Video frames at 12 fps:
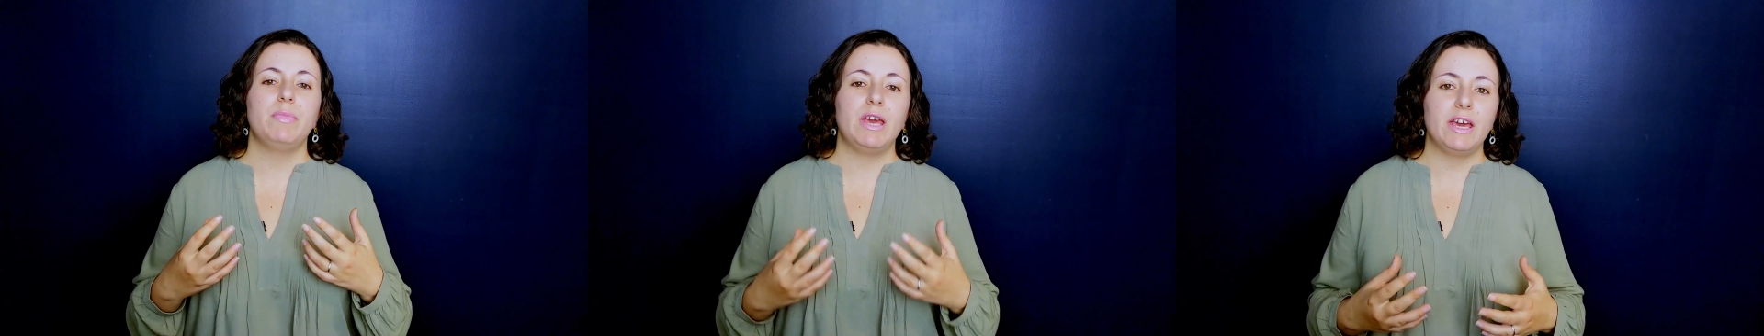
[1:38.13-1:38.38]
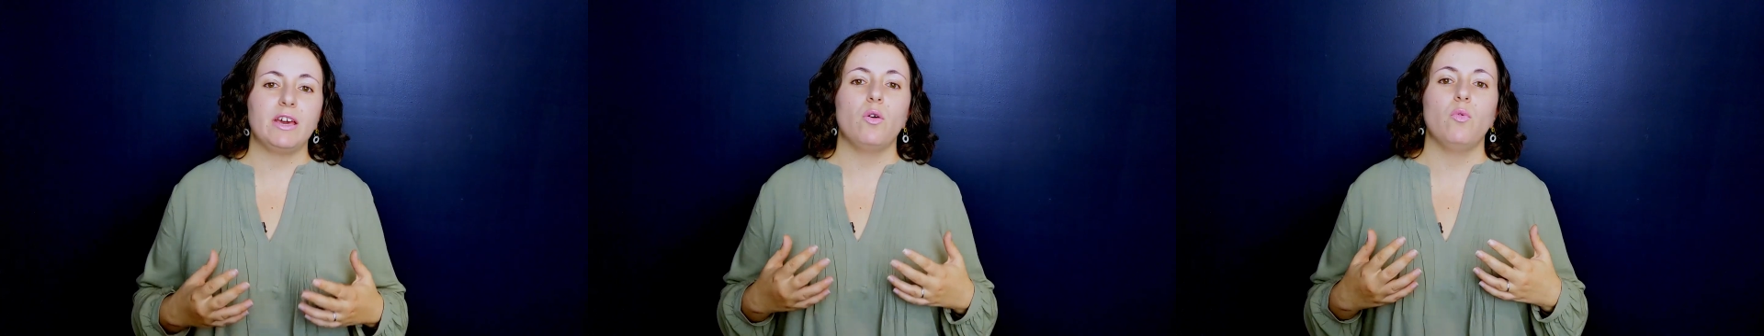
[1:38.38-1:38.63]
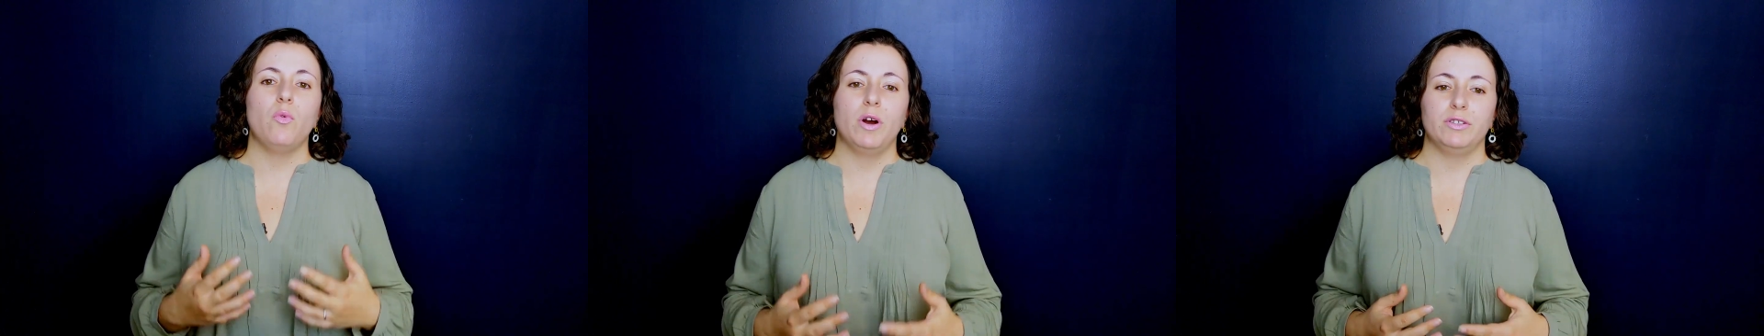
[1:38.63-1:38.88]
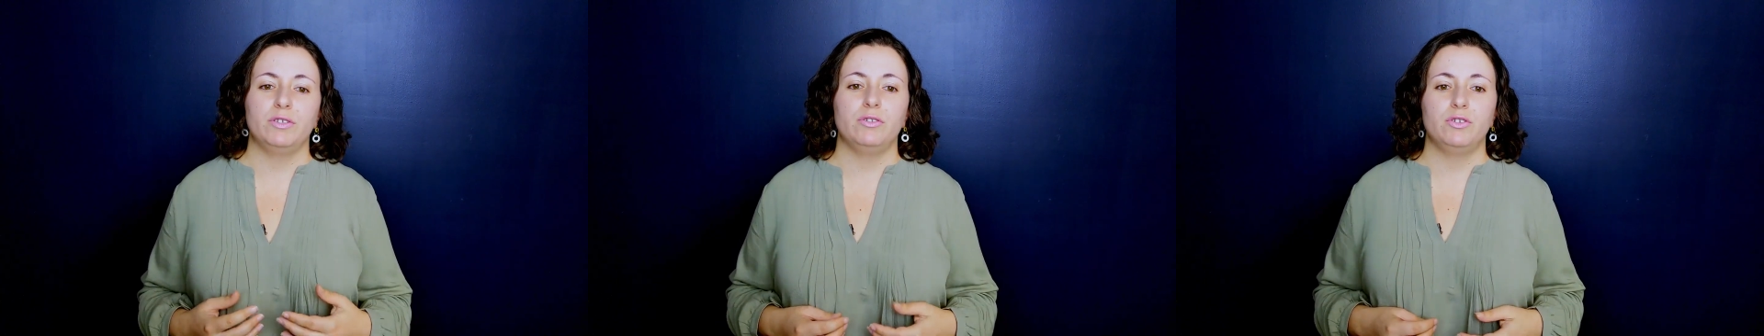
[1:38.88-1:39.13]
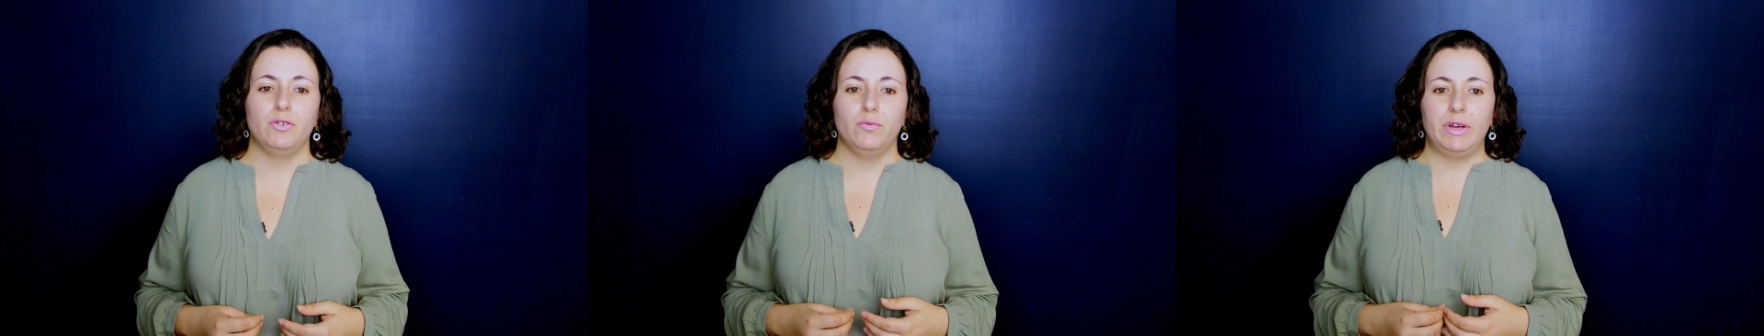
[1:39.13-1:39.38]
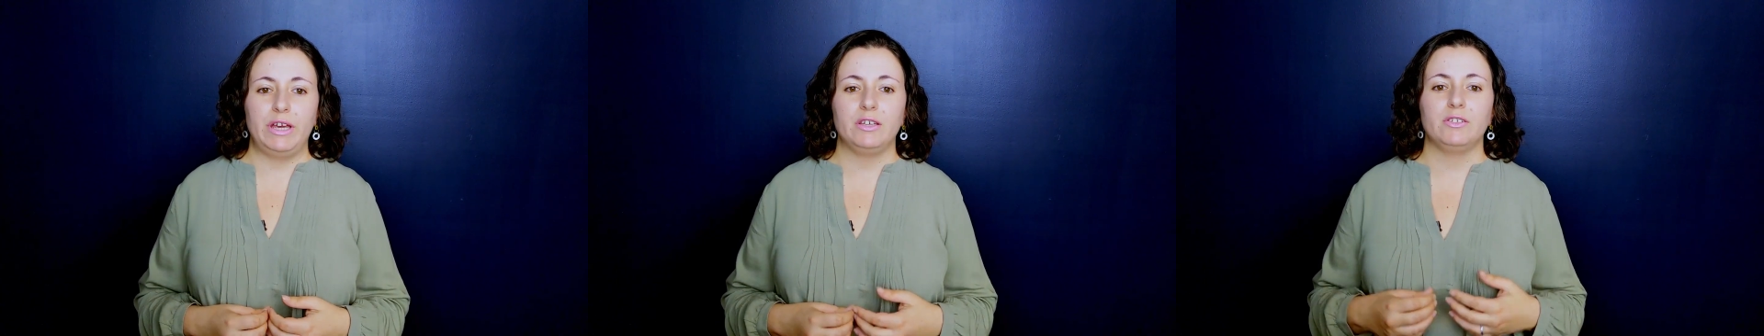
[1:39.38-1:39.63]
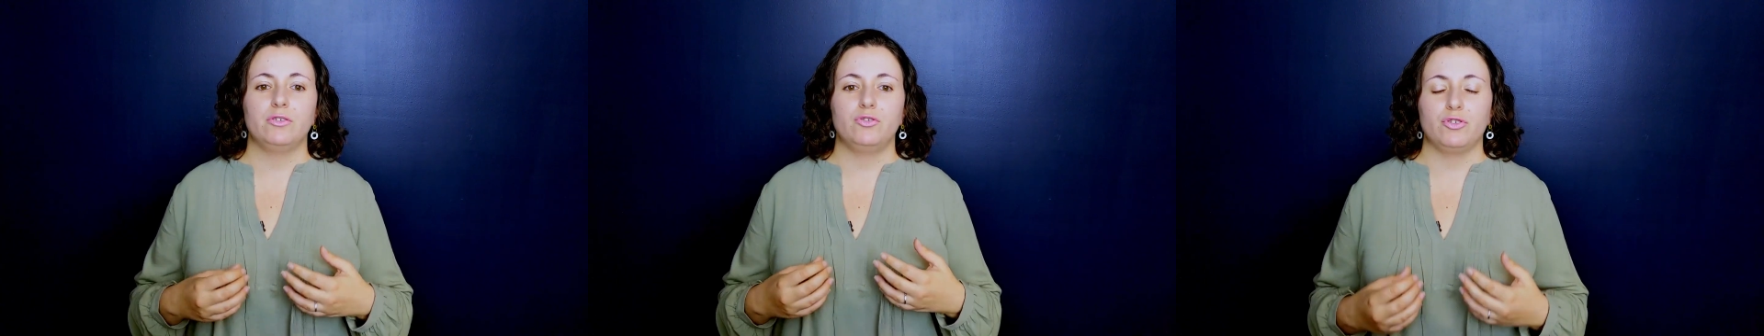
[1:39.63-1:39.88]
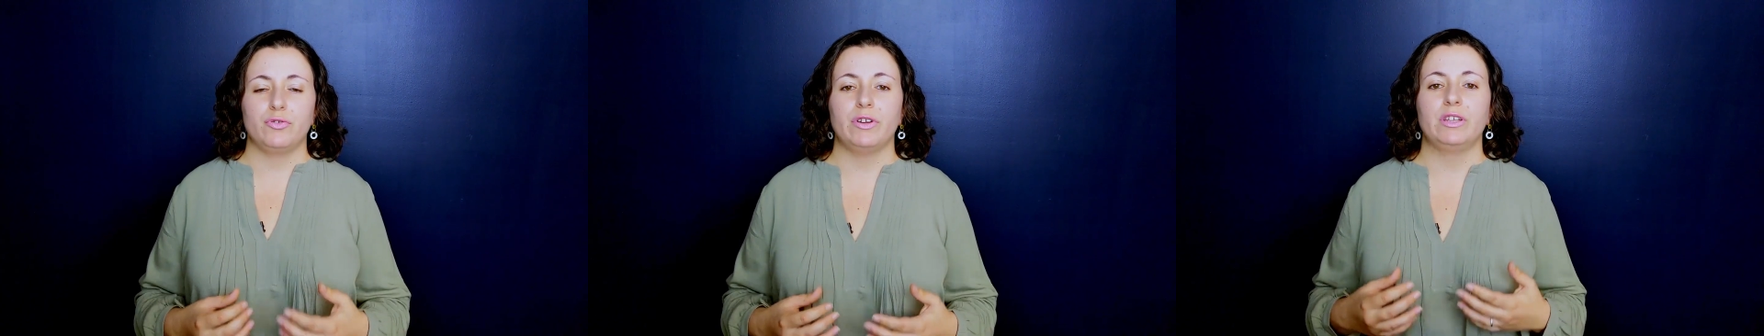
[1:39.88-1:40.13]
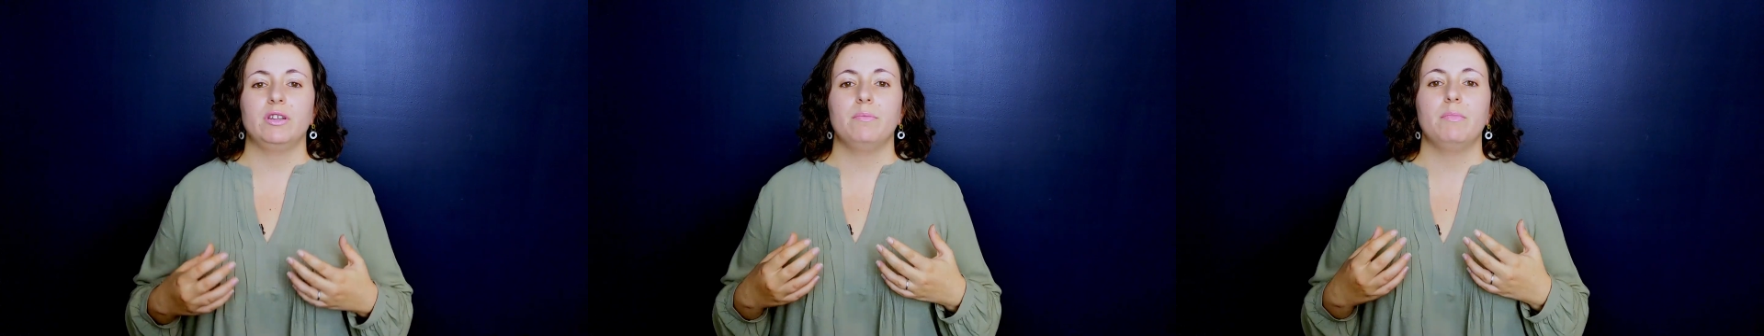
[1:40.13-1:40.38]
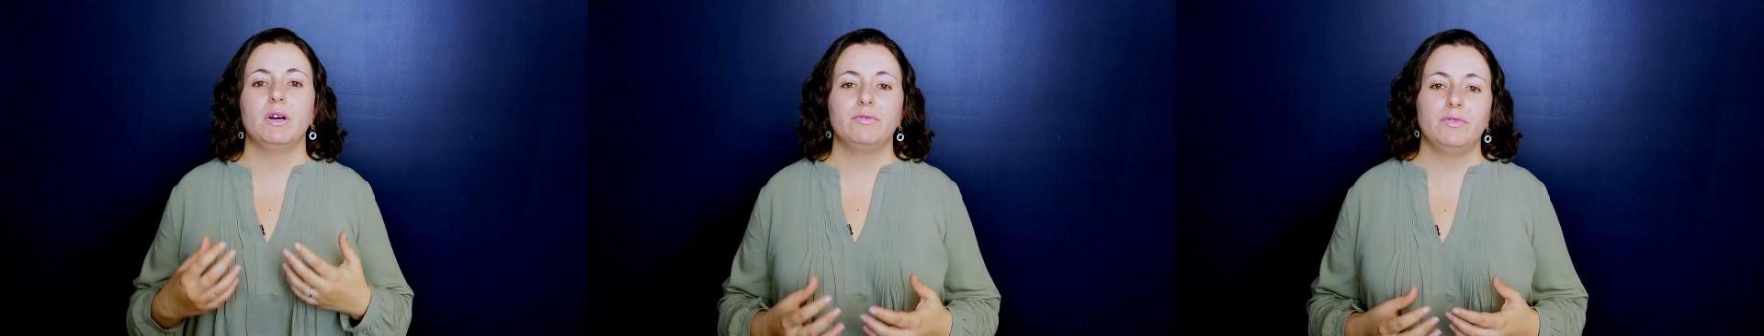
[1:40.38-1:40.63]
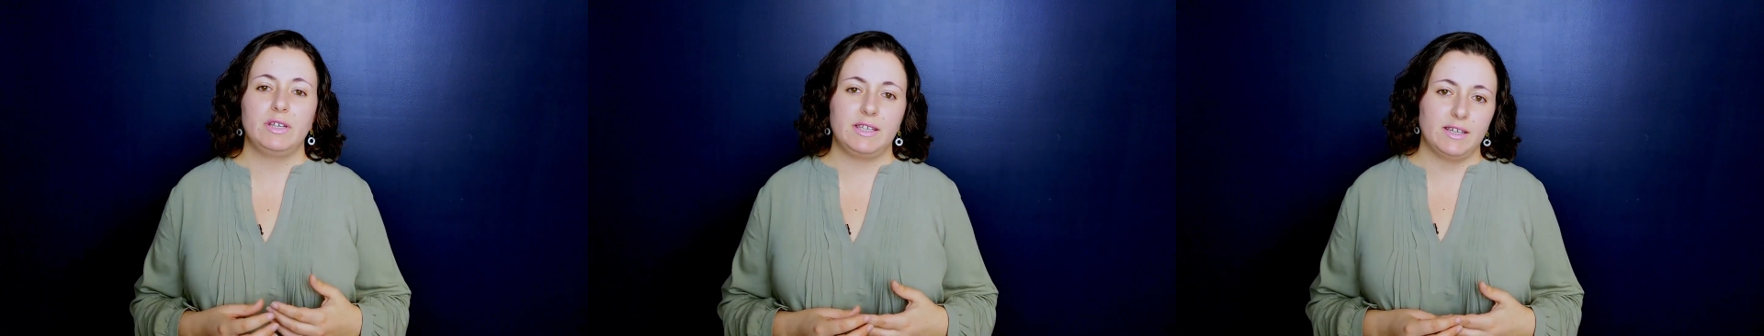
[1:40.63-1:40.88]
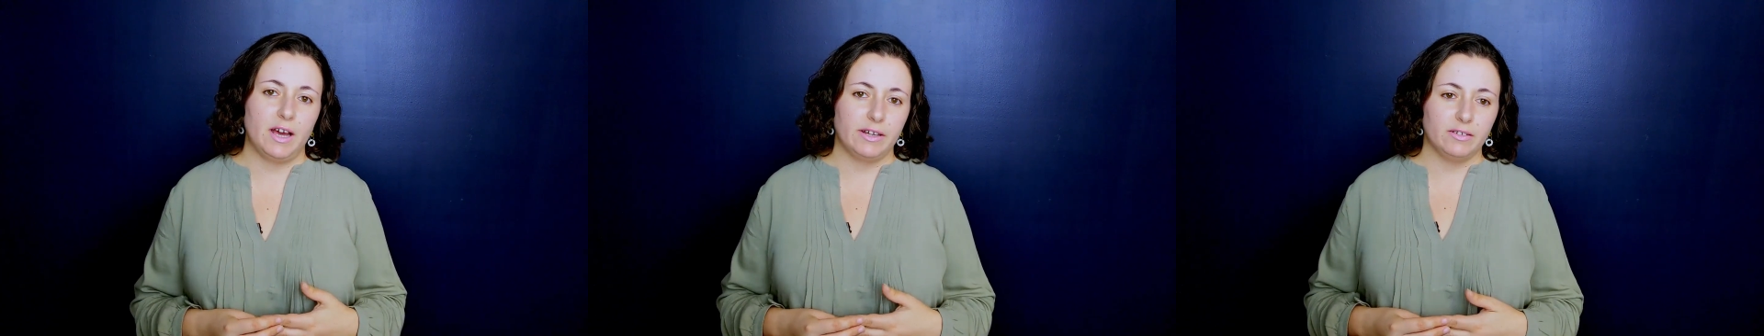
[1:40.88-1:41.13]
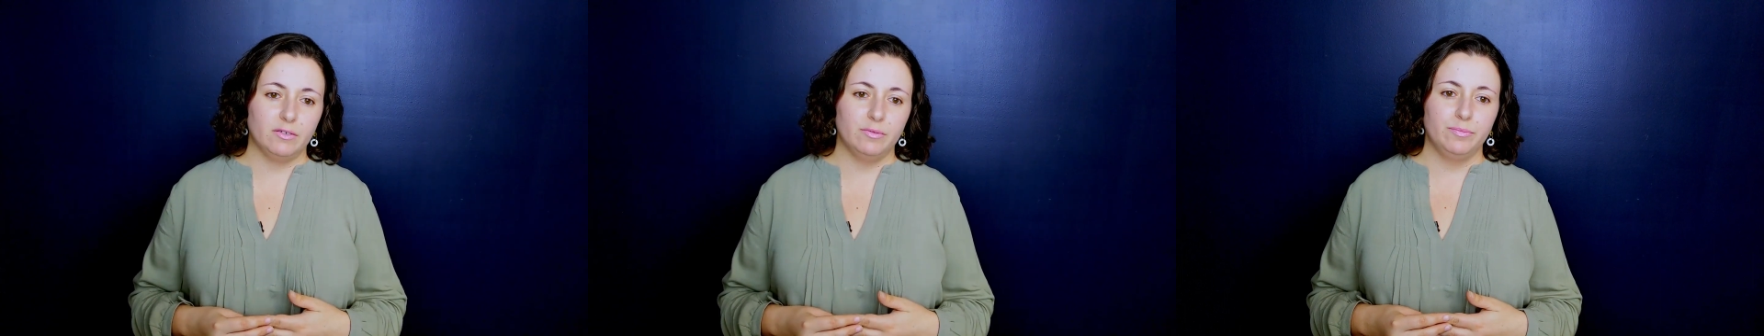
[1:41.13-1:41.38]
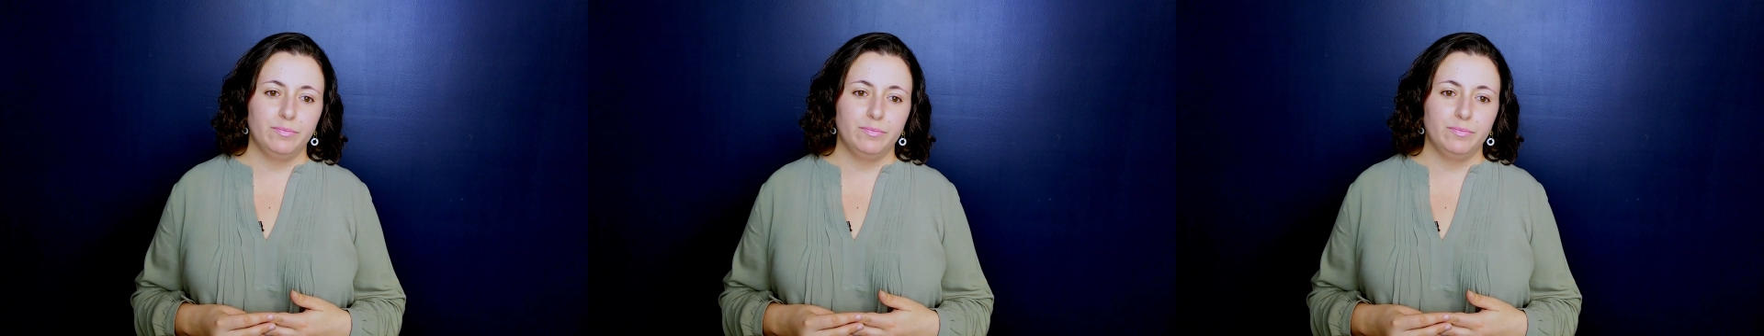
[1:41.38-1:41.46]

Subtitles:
peak 1 to 2 weeks during the monthly cycle.